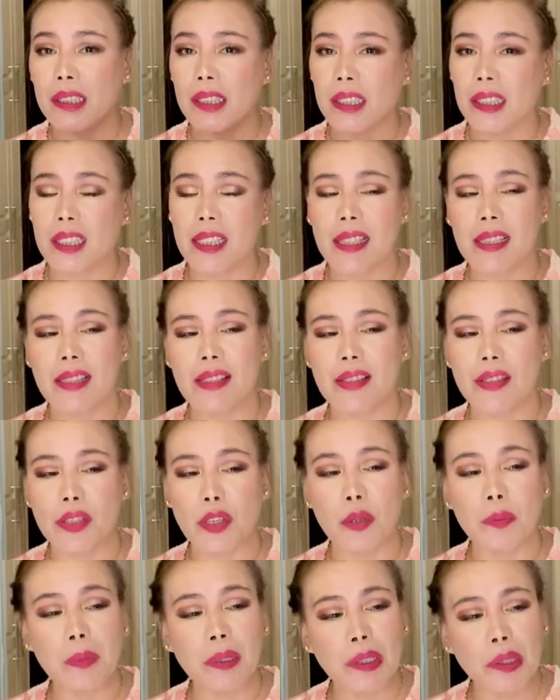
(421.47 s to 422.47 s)
this
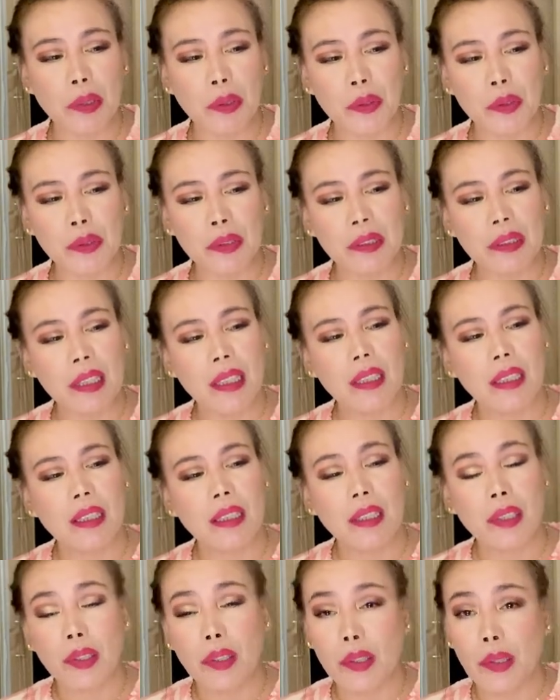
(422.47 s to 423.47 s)
Jo Malone
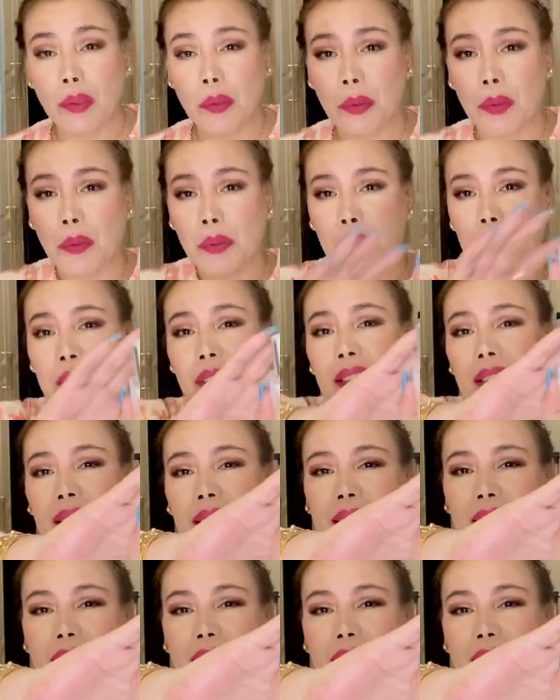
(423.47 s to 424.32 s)
cologne.